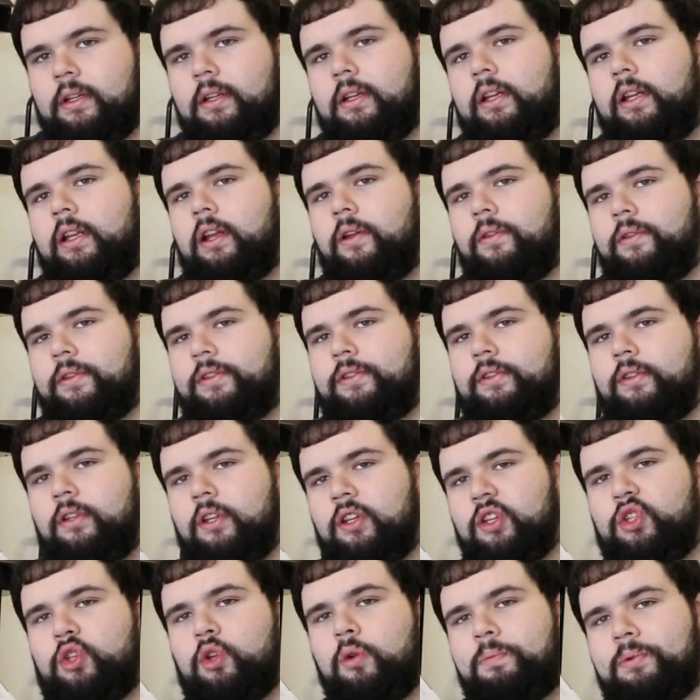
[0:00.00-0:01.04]
you know, the
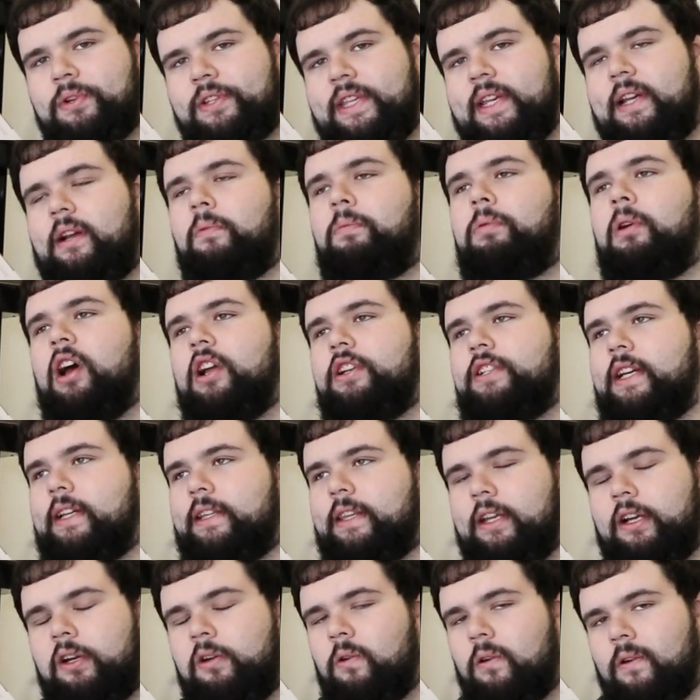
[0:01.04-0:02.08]
super secret project
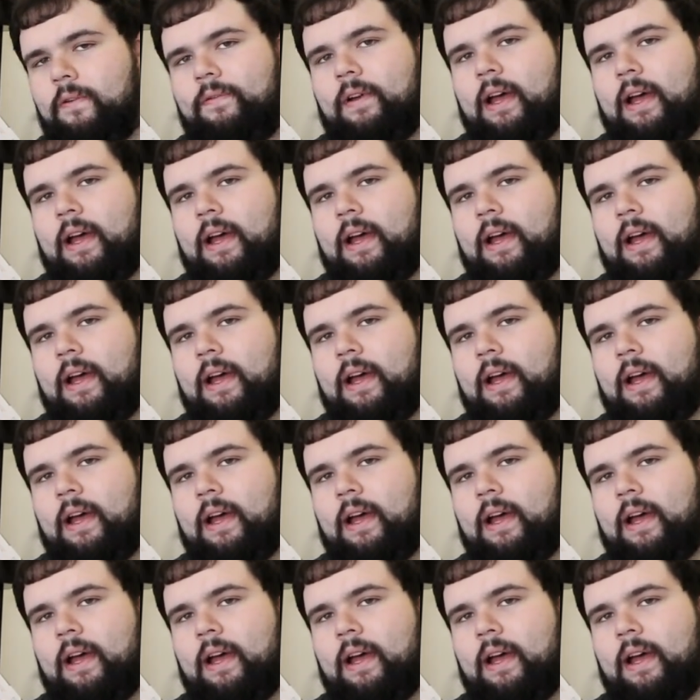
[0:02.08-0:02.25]
that you're going to